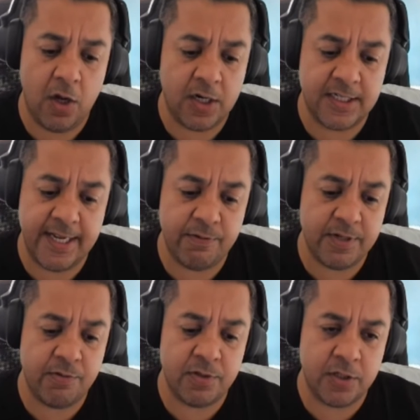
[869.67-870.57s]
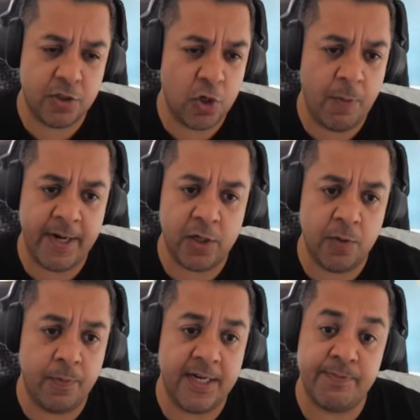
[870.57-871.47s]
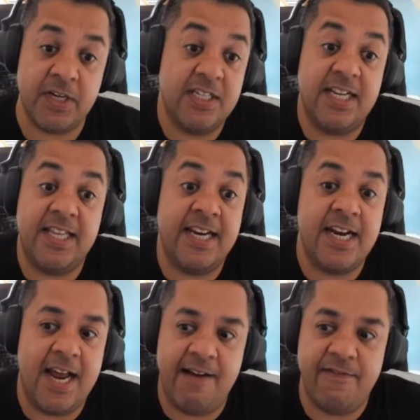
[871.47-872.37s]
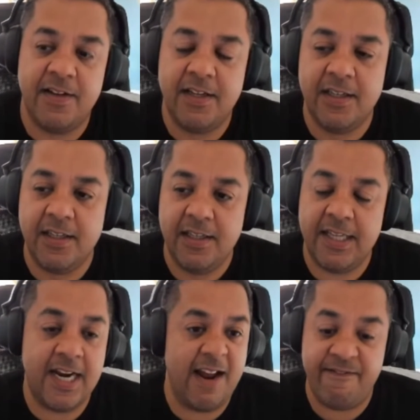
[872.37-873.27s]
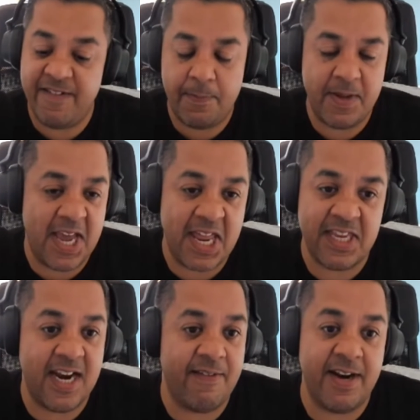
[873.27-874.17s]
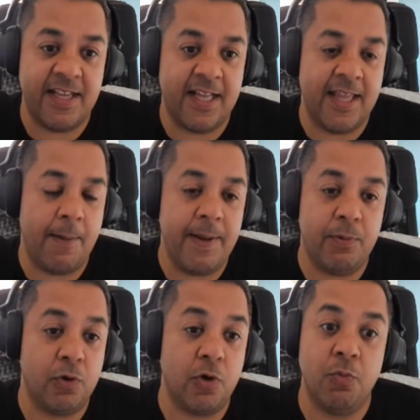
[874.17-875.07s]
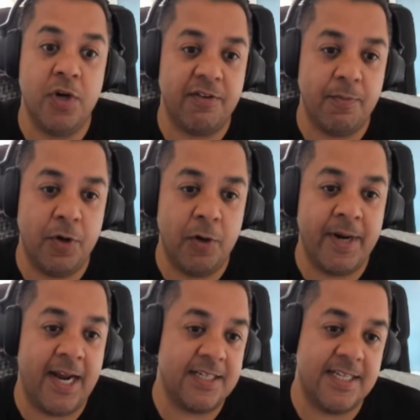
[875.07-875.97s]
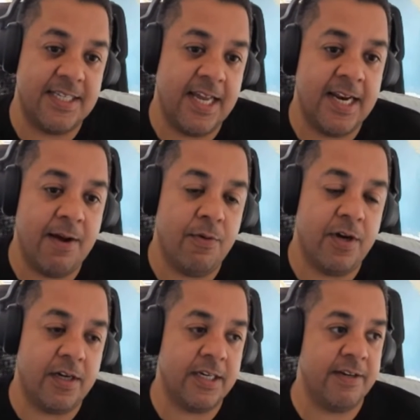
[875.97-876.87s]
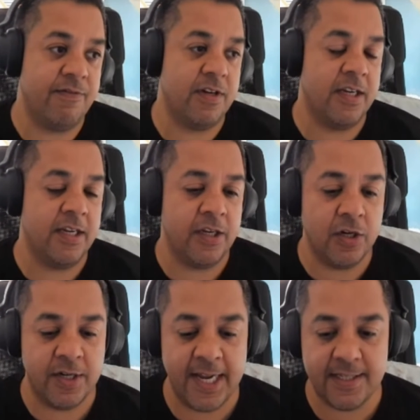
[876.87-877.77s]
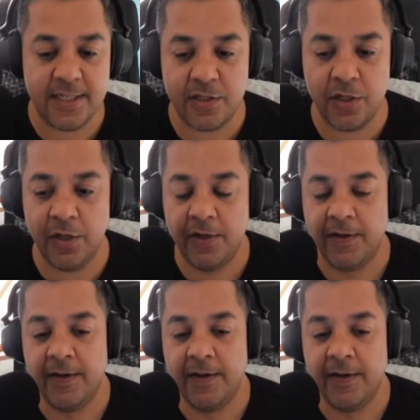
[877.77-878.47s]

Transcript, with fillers: Honestly, it was so many companies, because they didn't have VPN, didn't have anything like that. People couldn't work from home and access their network and data. So